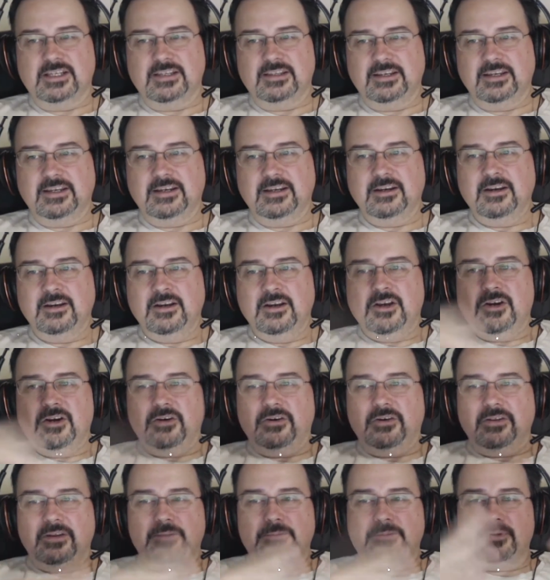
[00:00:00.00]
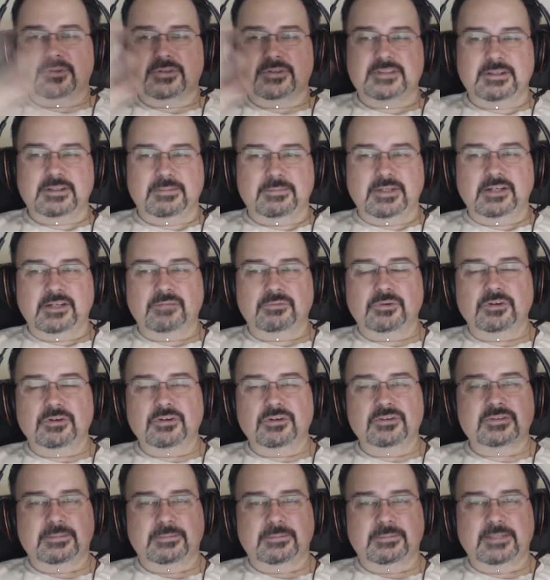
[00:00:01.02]
there, or they put something
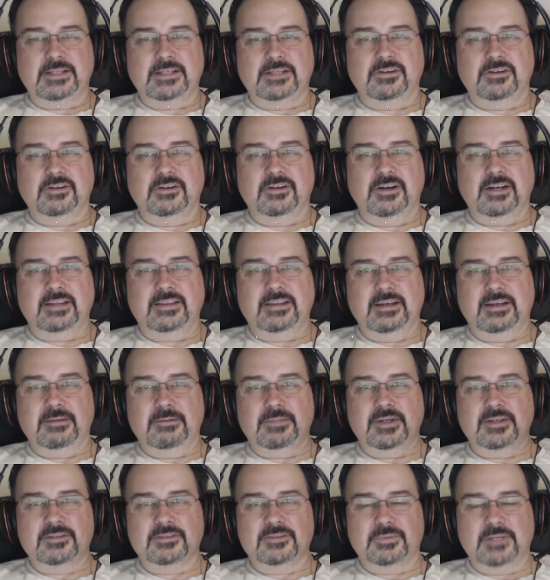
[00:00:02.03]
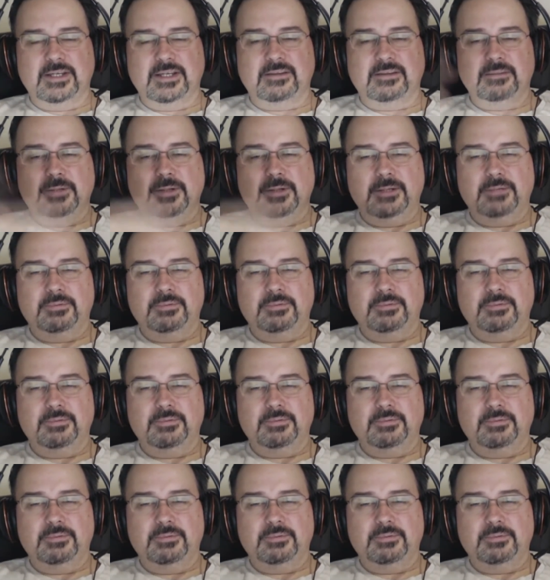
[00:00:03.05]
rude or something on like that, because when other people
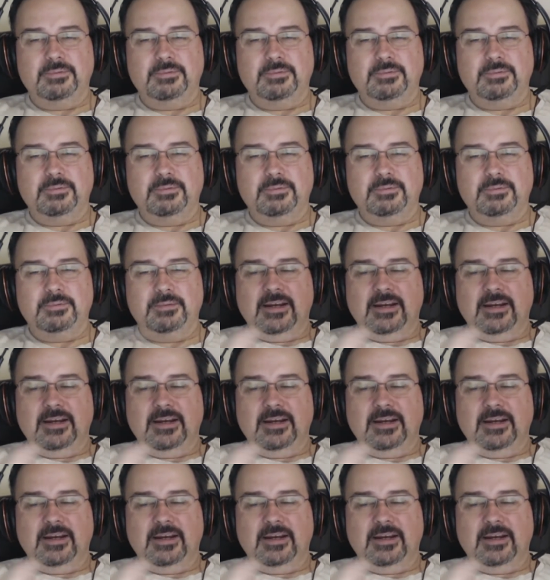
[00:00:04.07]
turn up there